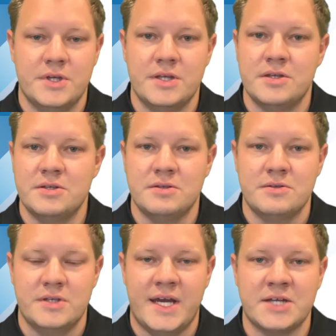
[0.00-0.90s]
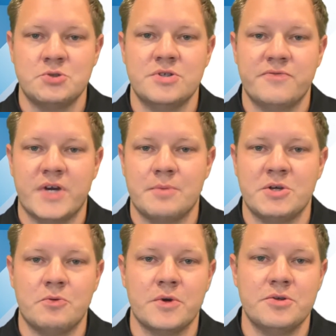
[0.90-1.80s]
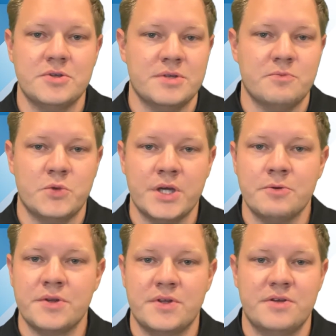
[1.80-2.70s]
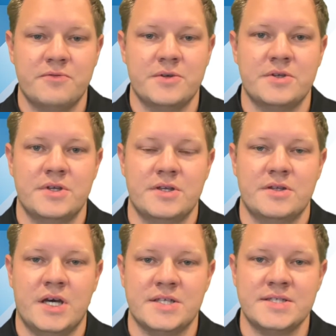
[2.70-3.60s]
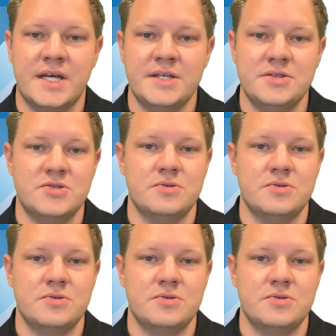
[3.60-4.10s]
in an actual environment where you can play with the different settings.